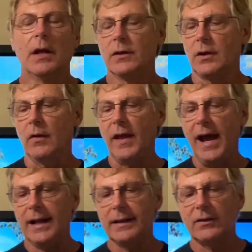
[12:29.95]
So
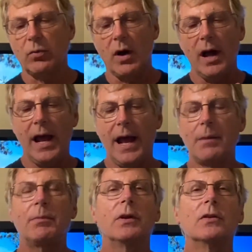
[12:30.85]
that is what
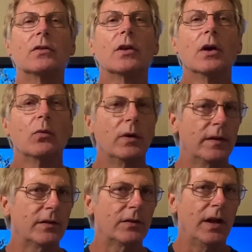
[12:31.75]
happens with
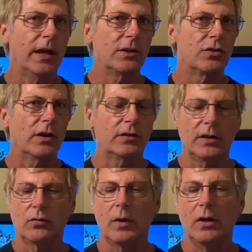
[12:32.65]
a snake just
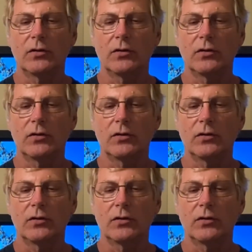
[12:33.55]
as well.